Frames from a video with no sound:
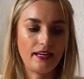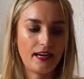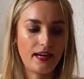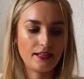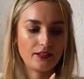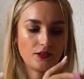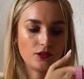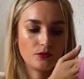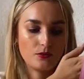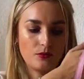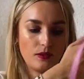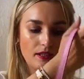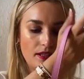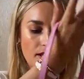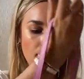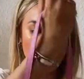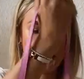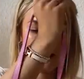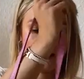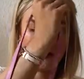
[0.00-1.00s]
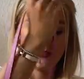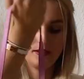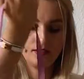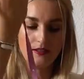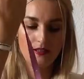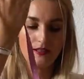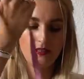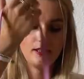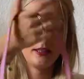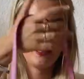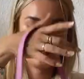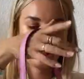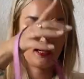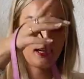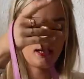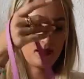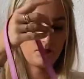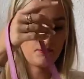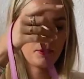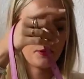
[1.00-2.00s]
I don't wanna
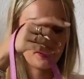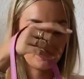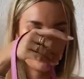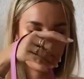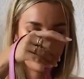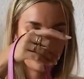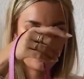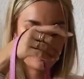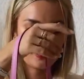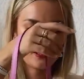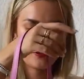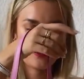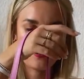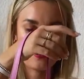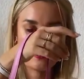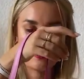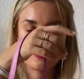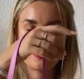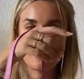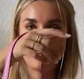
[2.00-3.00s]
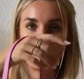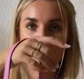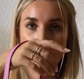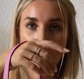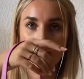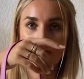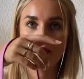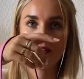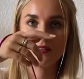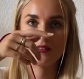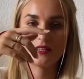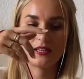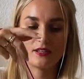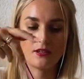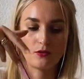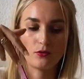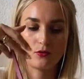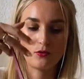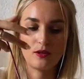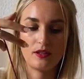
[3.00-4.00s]
put it to a different setting, because I
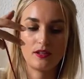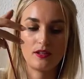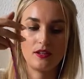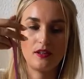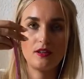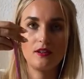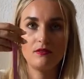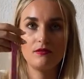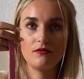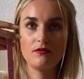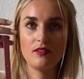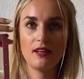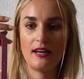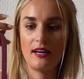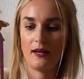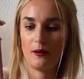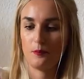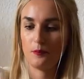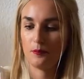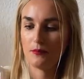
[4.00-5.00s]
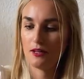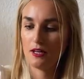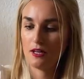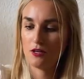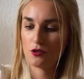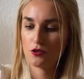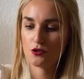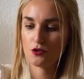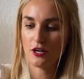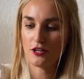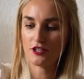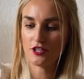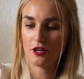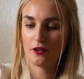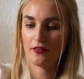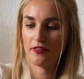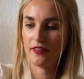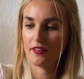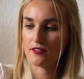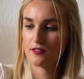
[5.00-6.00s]
don't want to stretch
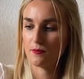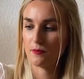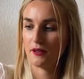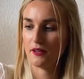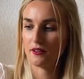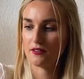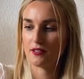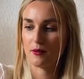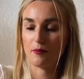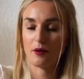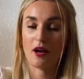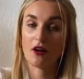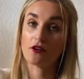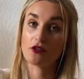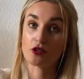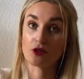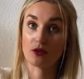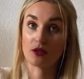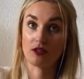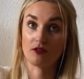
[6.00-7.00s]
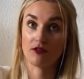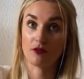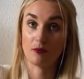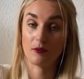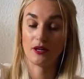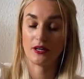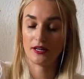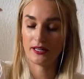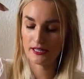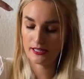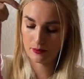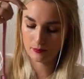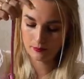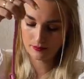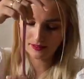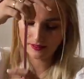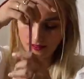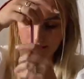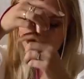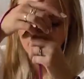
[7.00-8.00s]
out this, because I'm not sure if I'm going to keep it.